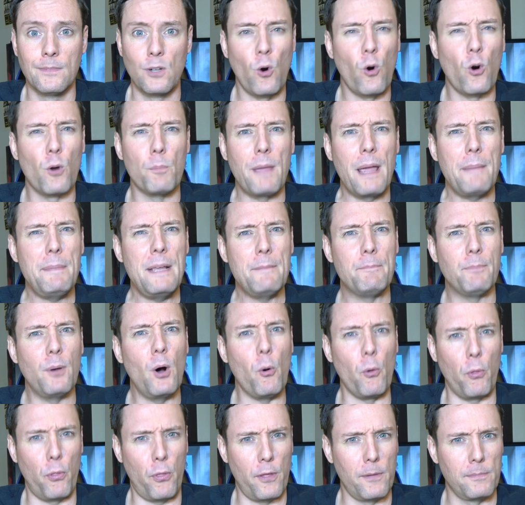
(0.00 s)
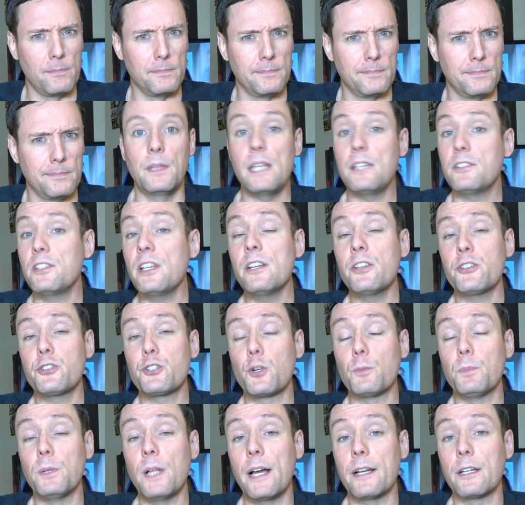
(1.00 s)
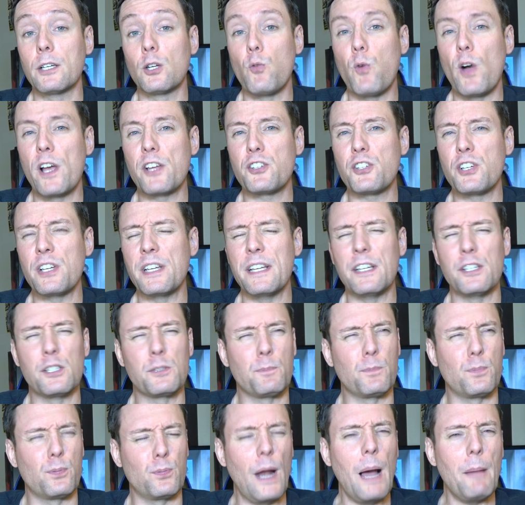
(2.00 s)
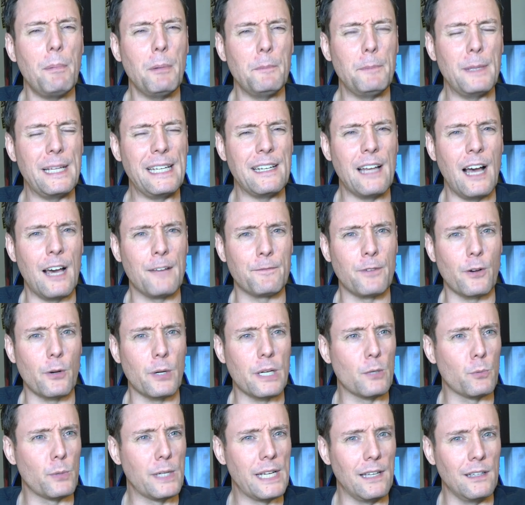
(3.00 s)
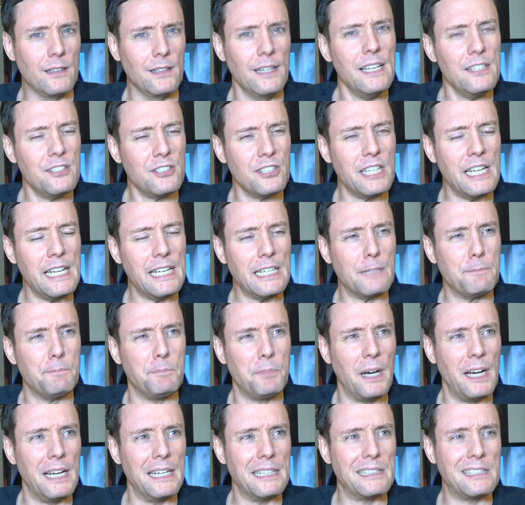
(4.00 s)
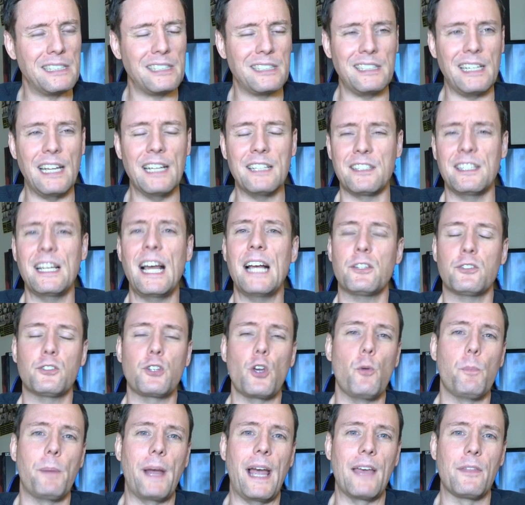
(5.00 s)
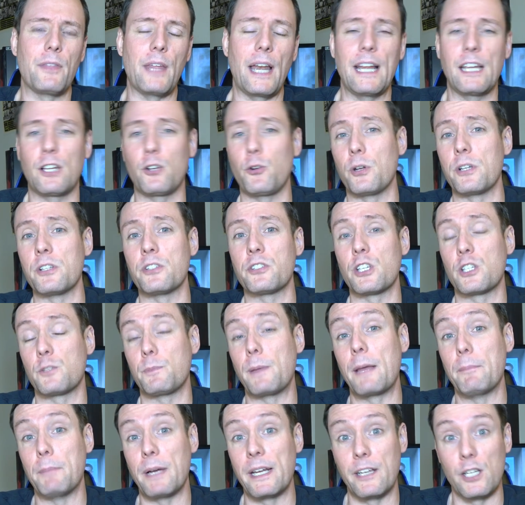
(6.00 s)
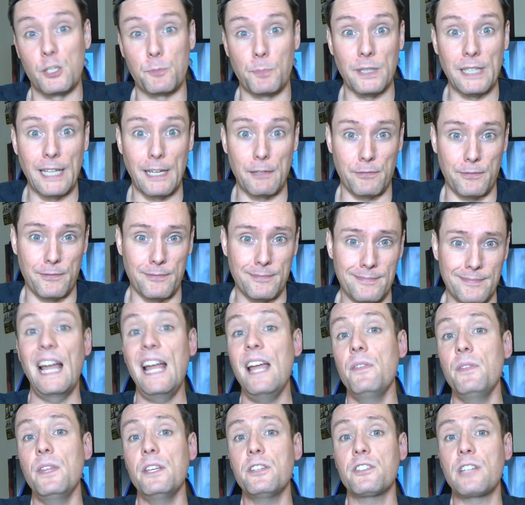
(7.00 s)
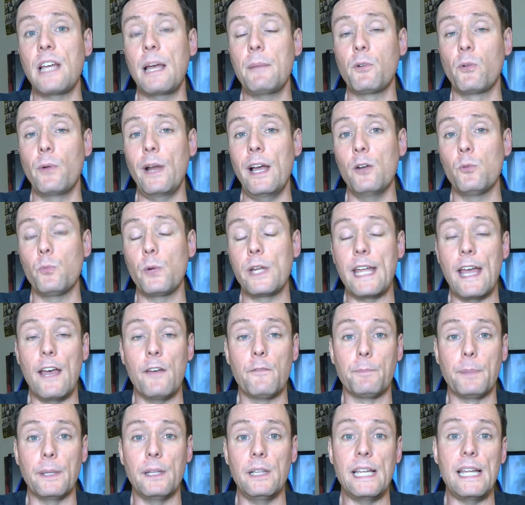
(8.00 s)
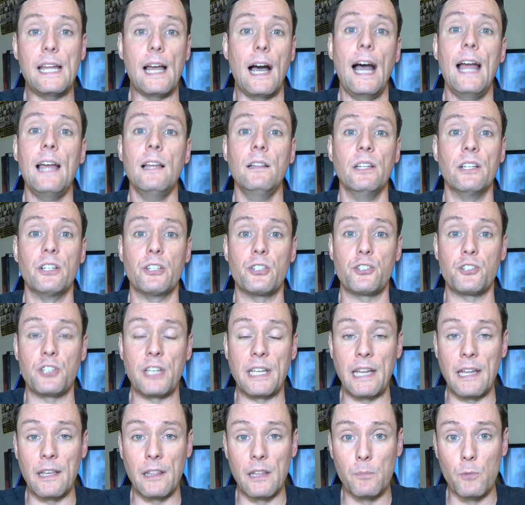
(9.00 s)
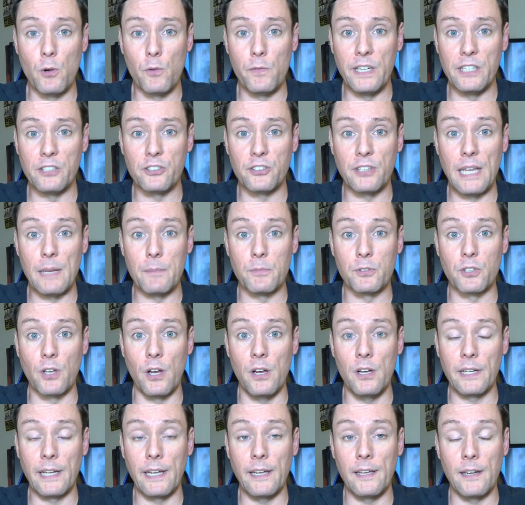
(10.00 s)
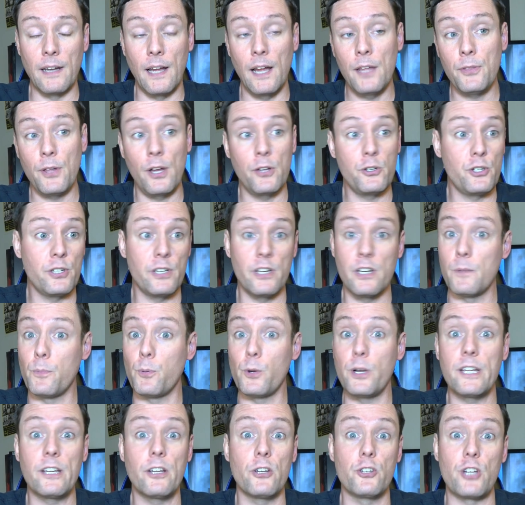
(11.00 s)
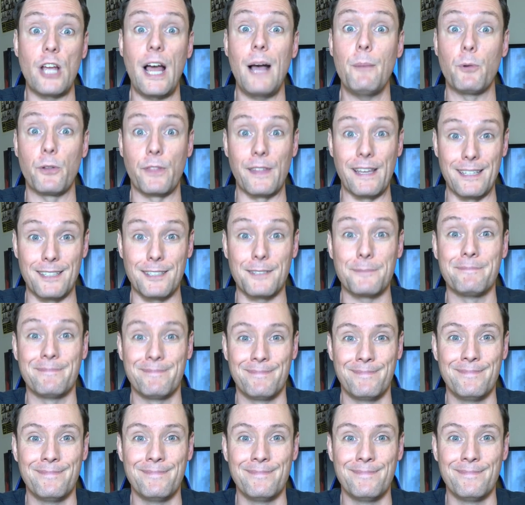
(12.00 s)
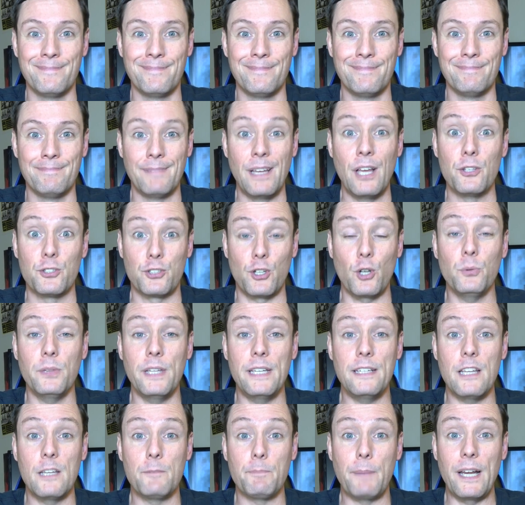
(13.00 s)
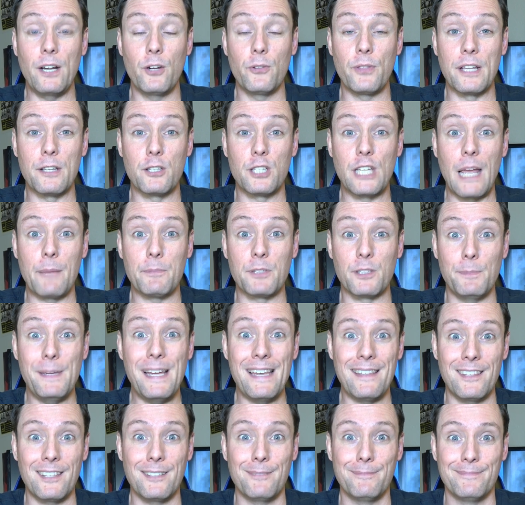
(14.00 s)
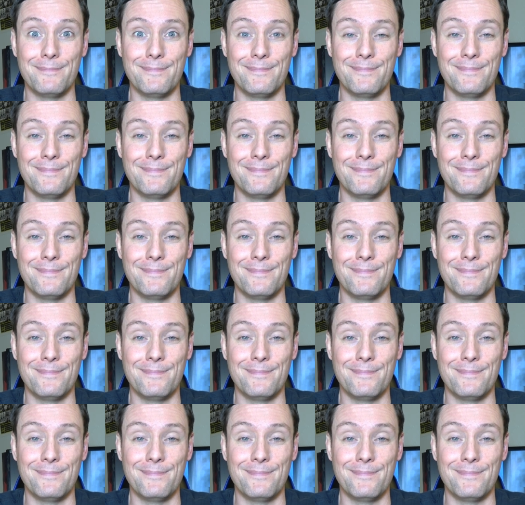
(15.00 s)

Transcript: Or maybe both. The sinister plot in question is probably not very realistic, but it's not so bad that I couldn't suspend my disbelief. And this time around, we have Billie Eilish singing the movie's theme song, and I thought she did a pretty good job with it. Certainly did better than Sam Smith,